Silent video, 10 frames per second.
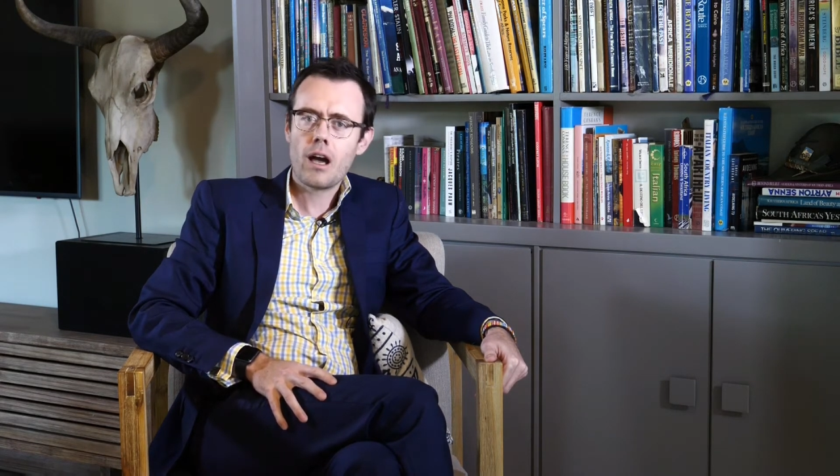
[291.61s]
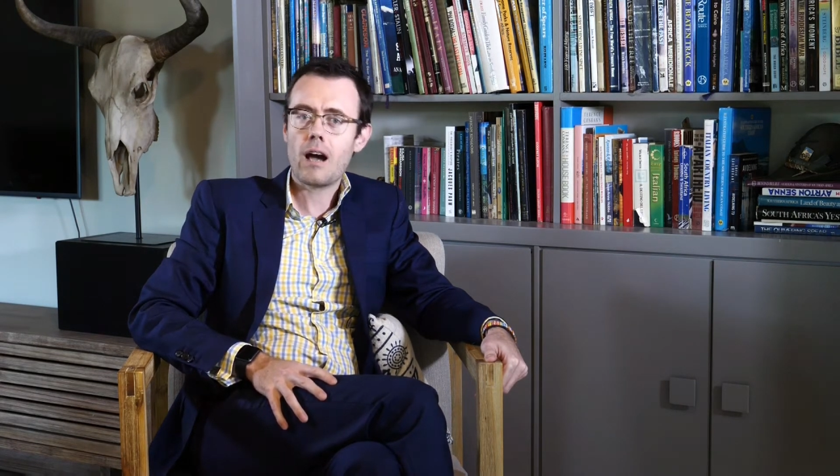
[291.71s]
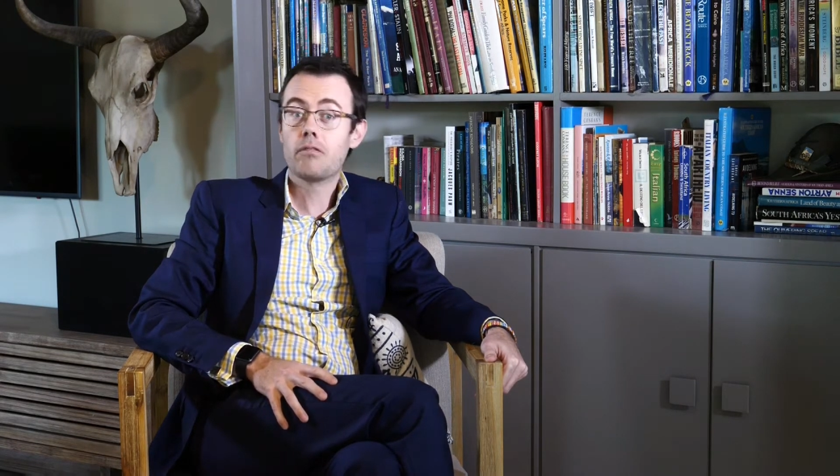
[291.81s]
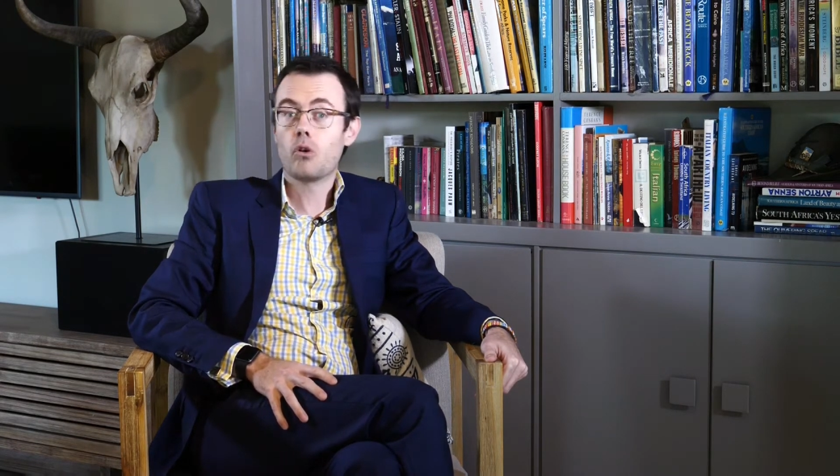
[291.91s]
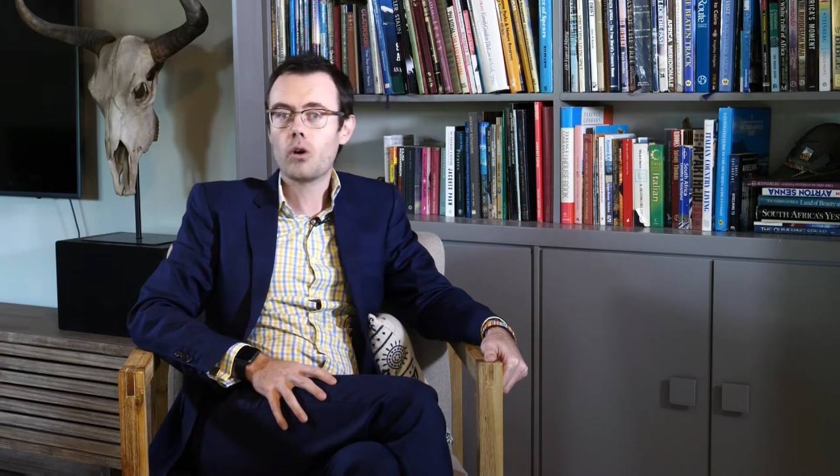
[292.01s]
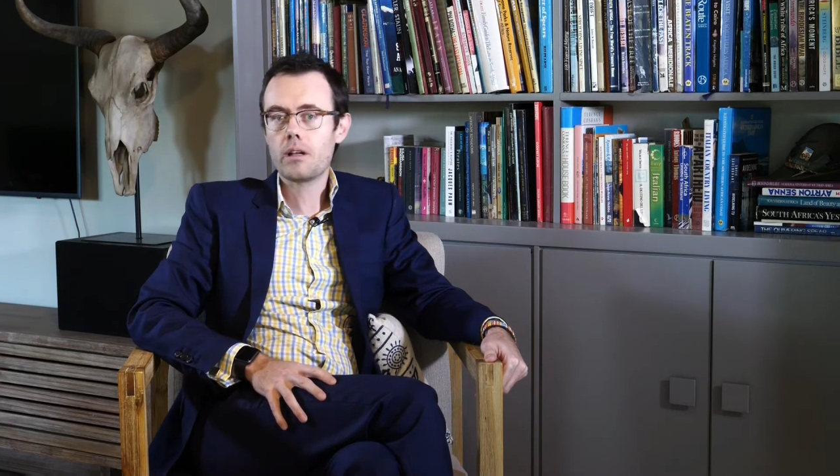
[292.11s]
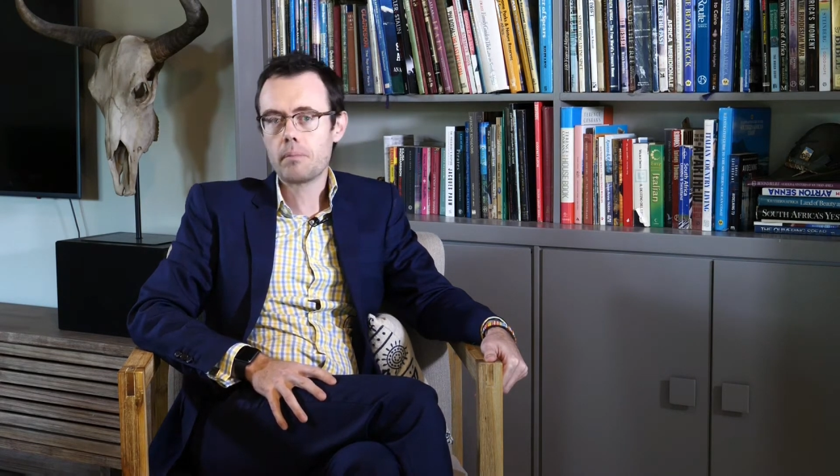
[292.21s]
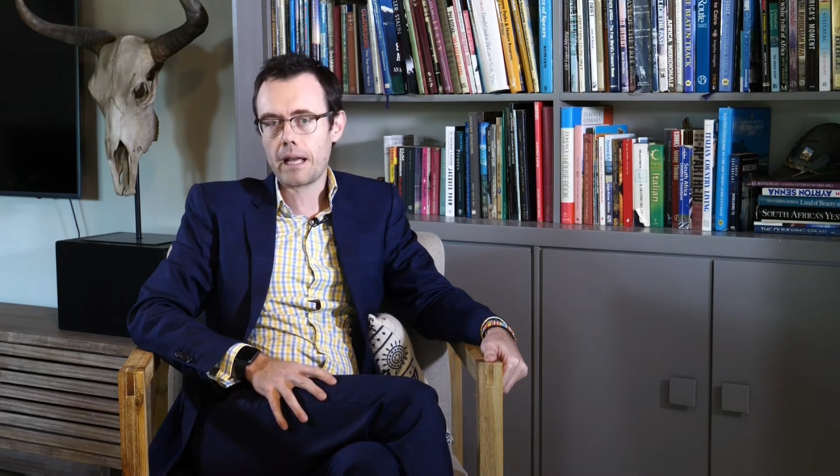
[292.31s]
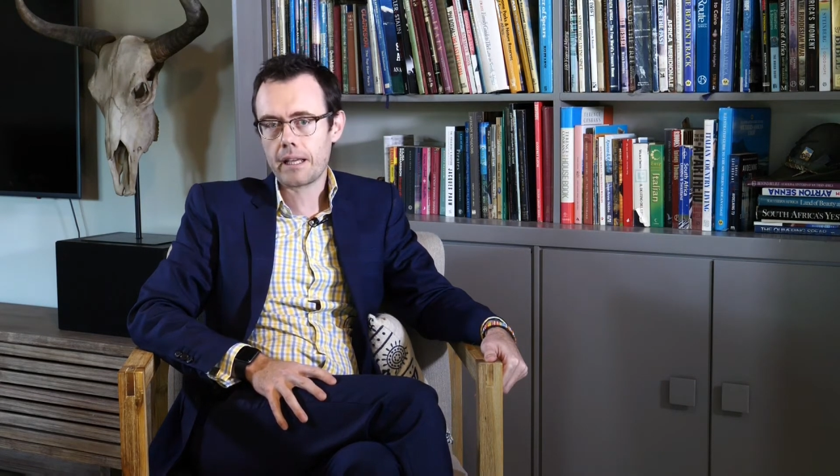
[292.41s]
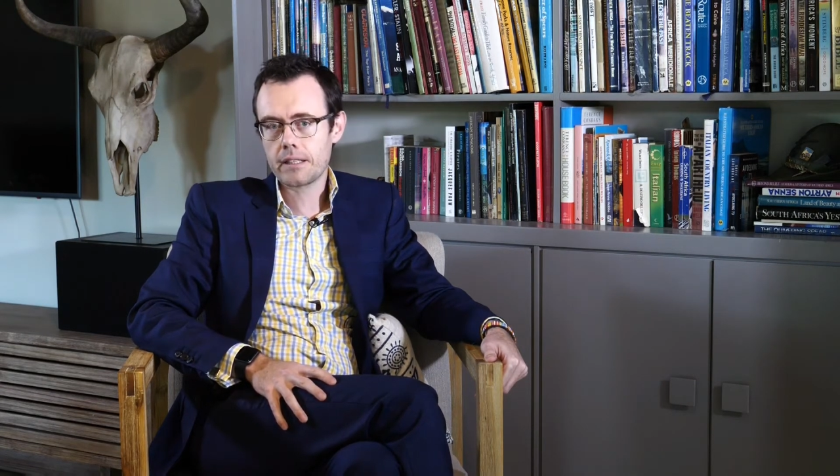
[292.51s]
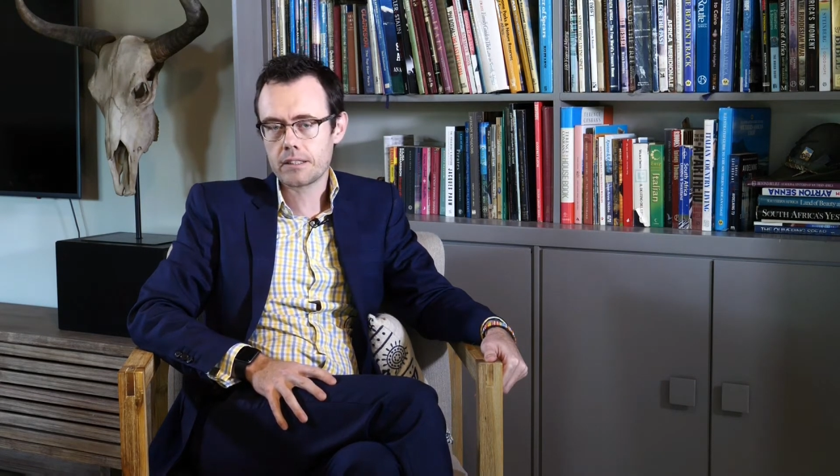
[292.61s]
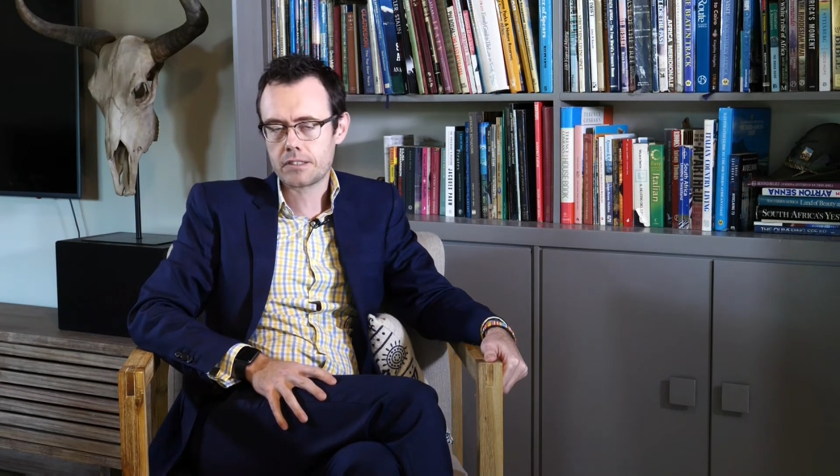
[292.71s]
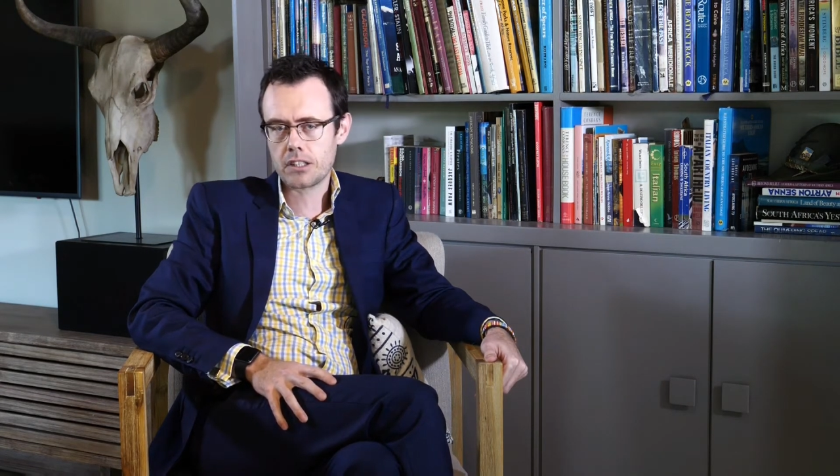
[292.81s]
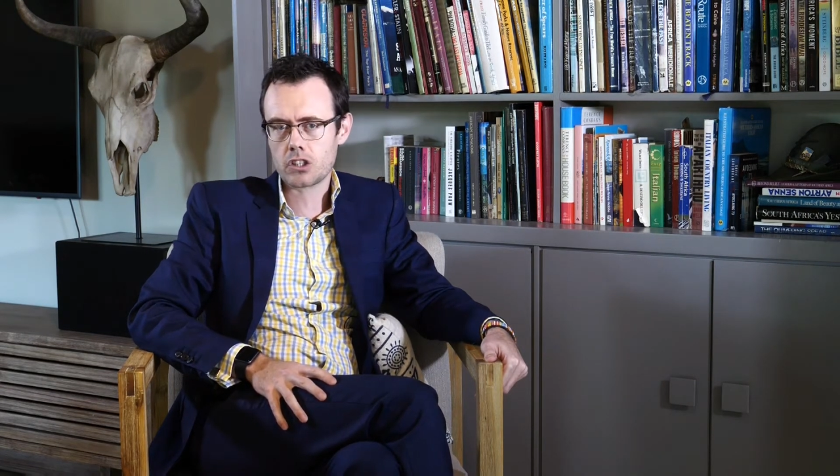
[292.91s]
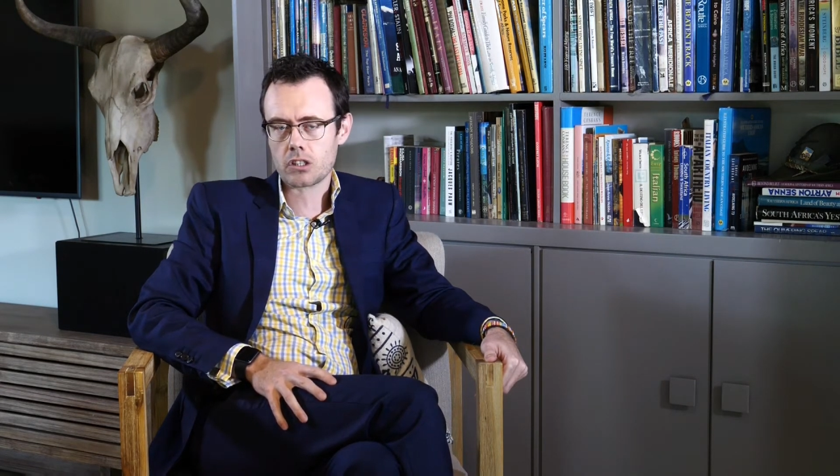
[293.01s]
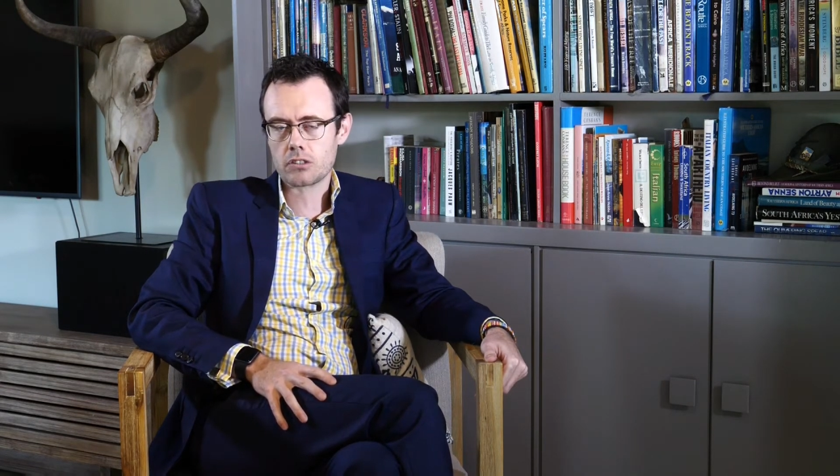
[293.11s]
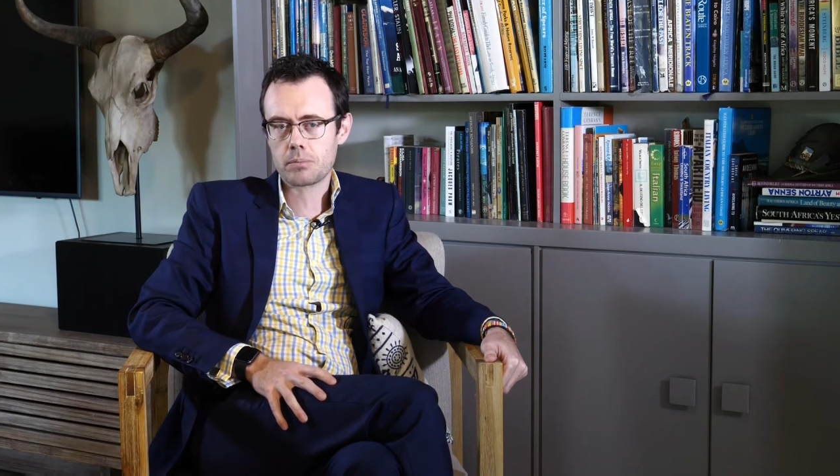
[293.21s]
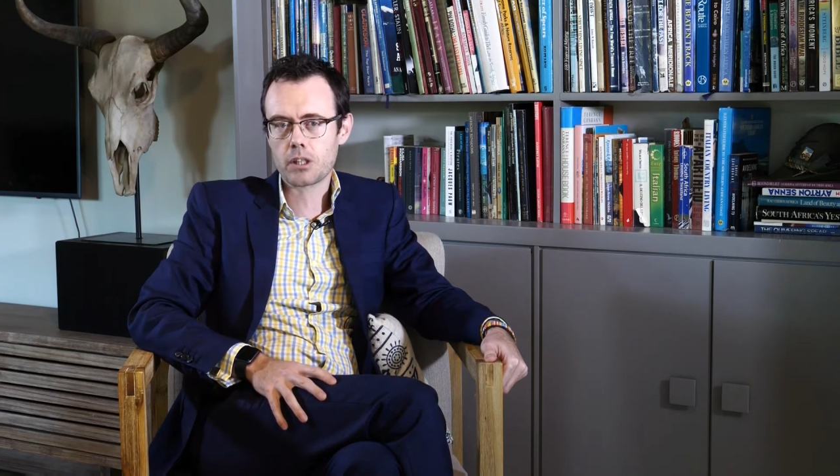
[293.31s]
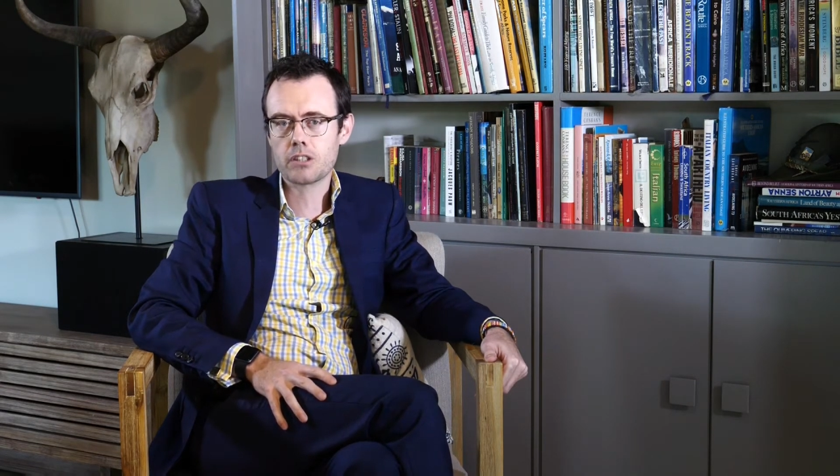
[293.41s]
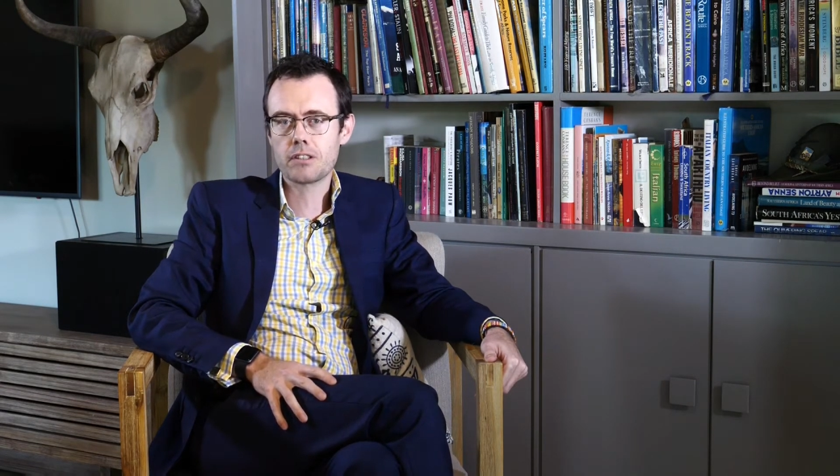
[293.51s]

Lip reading: avoid making decisions because